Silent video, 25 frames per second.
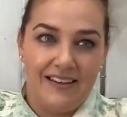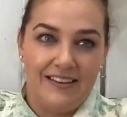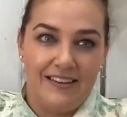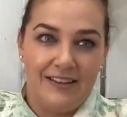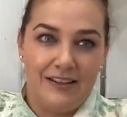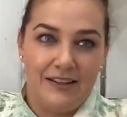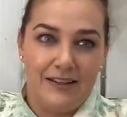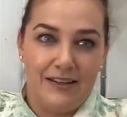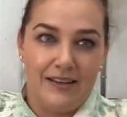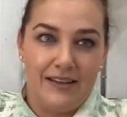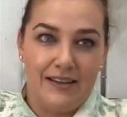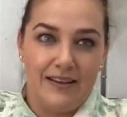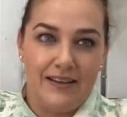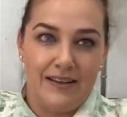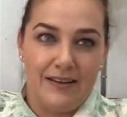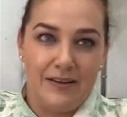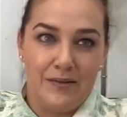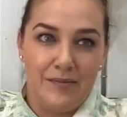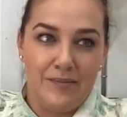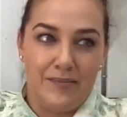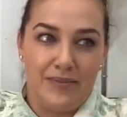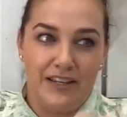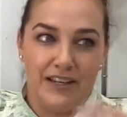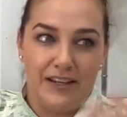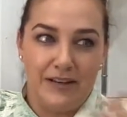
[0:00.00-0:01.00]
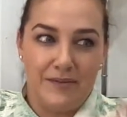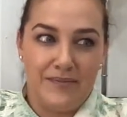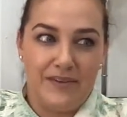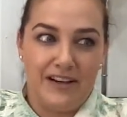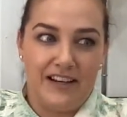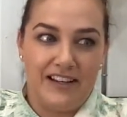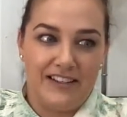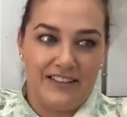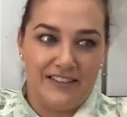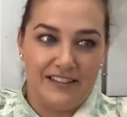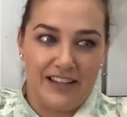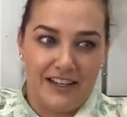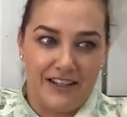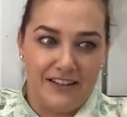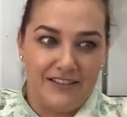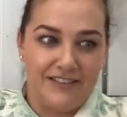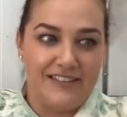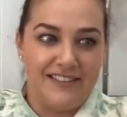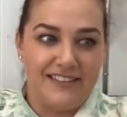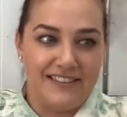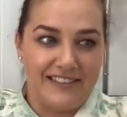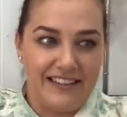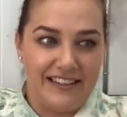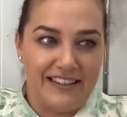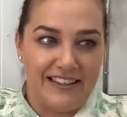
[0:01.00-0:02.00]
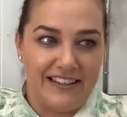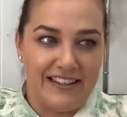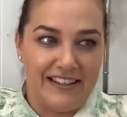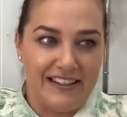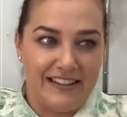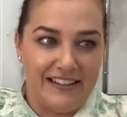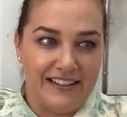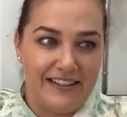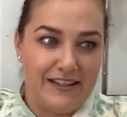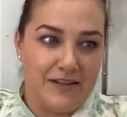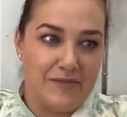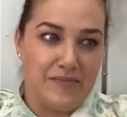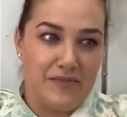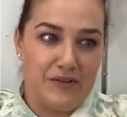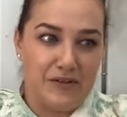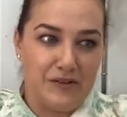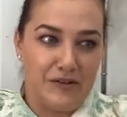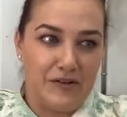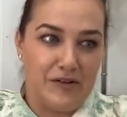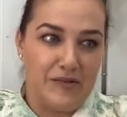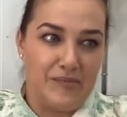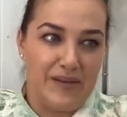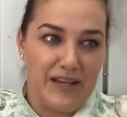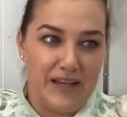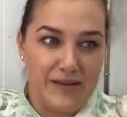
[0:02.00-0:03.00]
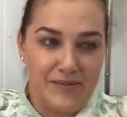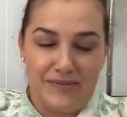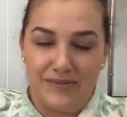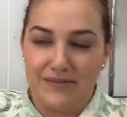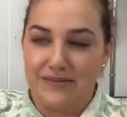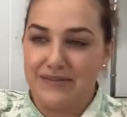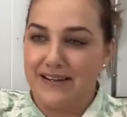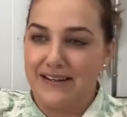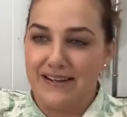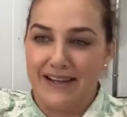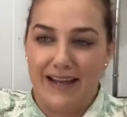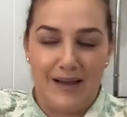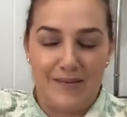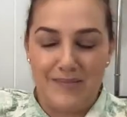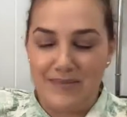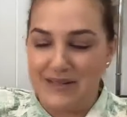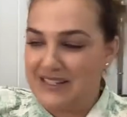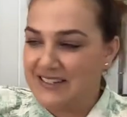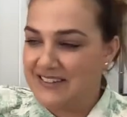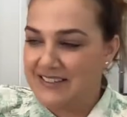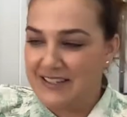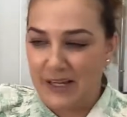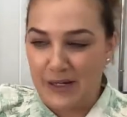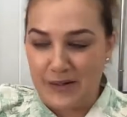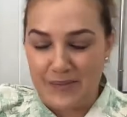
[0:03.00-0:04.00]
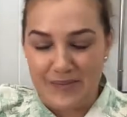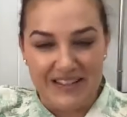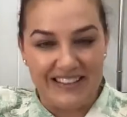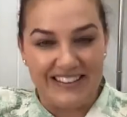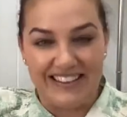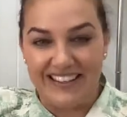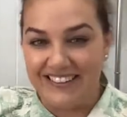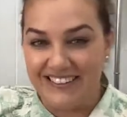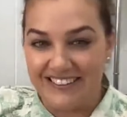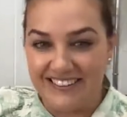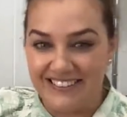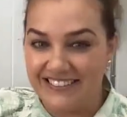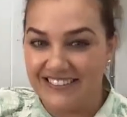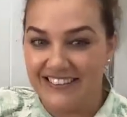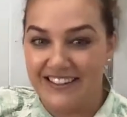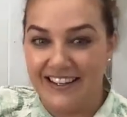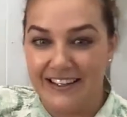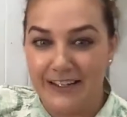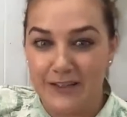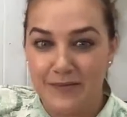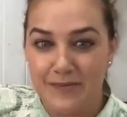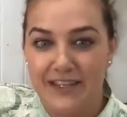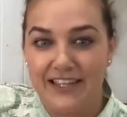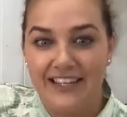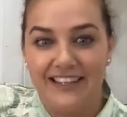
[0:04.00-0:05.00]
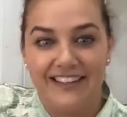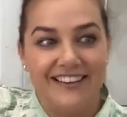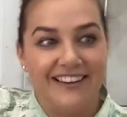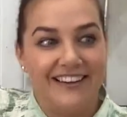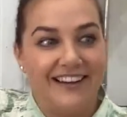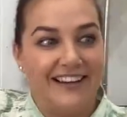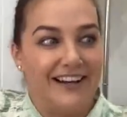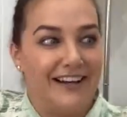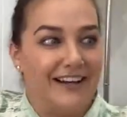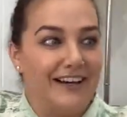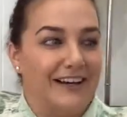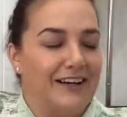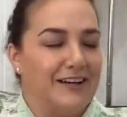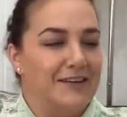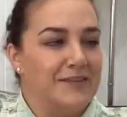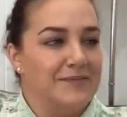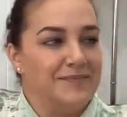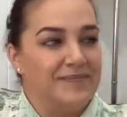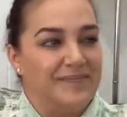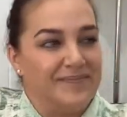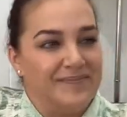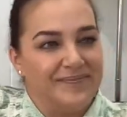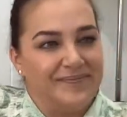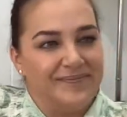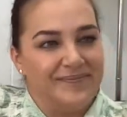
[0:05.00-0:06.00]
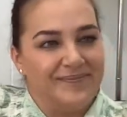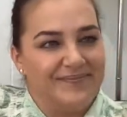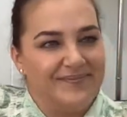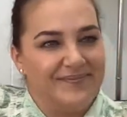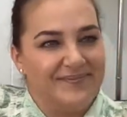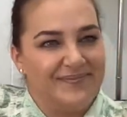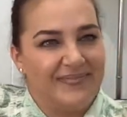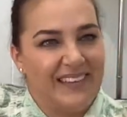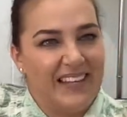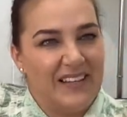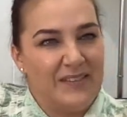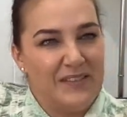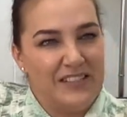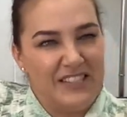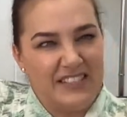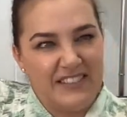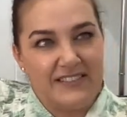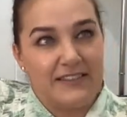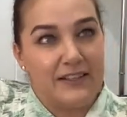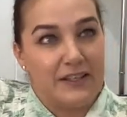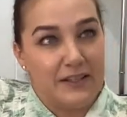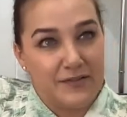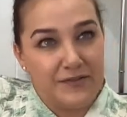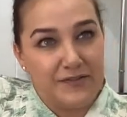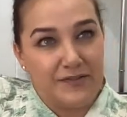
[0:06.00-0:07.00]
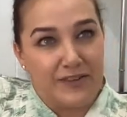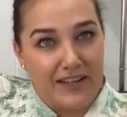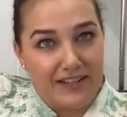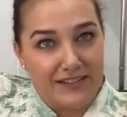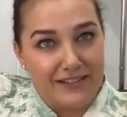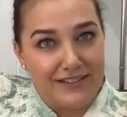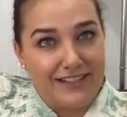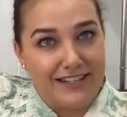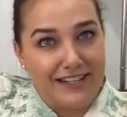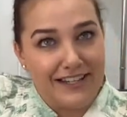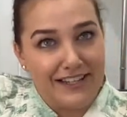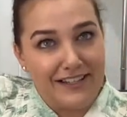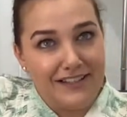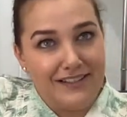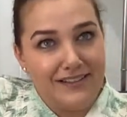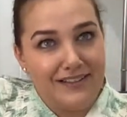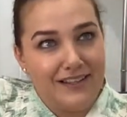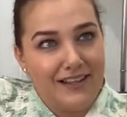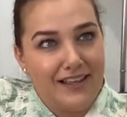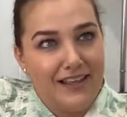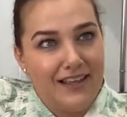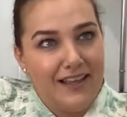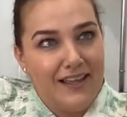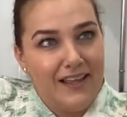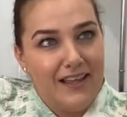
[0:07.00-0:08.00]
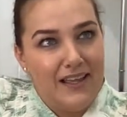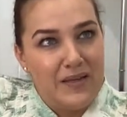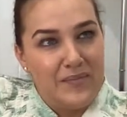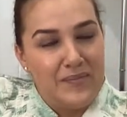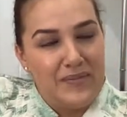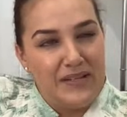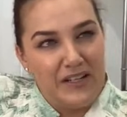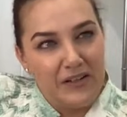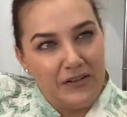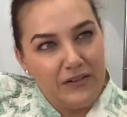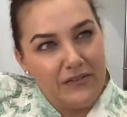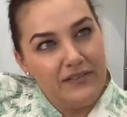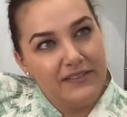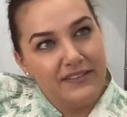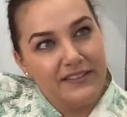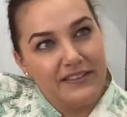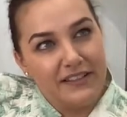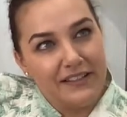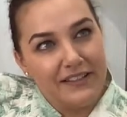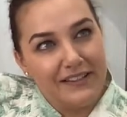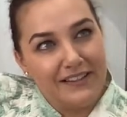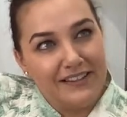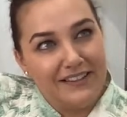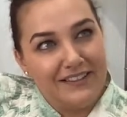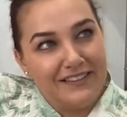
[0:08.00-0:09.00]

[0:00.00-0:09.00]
the bigger my channel is getting, the more people are happy to tell me they don't like me. which is confronting, but also